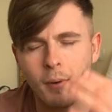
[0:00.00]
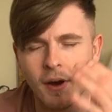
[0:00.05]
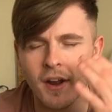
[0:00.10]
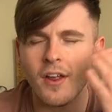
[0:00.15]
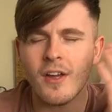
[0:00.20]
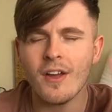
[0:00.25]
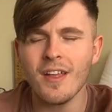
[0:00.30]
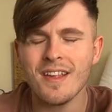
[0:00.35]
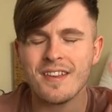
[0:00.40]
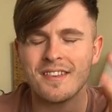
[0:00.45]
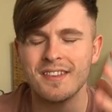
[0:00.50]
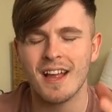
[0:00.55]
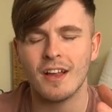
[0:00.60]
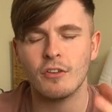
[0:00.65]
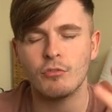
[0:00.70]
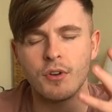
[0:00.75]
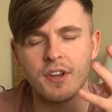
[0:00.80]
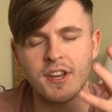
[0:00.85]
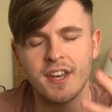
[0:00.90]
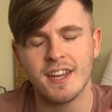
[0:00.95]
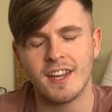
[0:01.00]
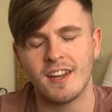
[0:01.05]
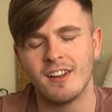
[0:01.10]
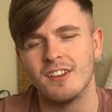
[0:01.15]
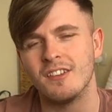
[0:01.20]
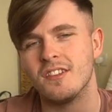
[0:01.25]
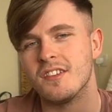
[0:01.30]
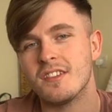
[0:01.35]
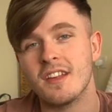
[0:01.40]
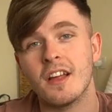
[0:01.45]
I know this sounds
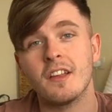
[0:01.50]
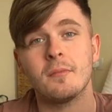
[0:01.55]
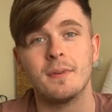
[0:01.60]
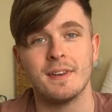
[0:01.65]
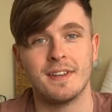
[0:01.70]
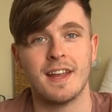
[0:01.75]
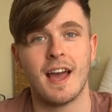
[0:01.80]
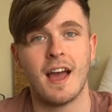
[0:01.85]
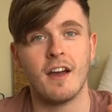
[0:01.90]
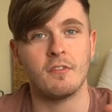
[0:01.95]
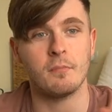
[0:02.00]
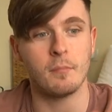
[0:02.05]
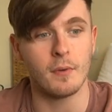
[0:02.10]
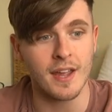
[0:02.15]
ridiculous. It sounds a bit daft,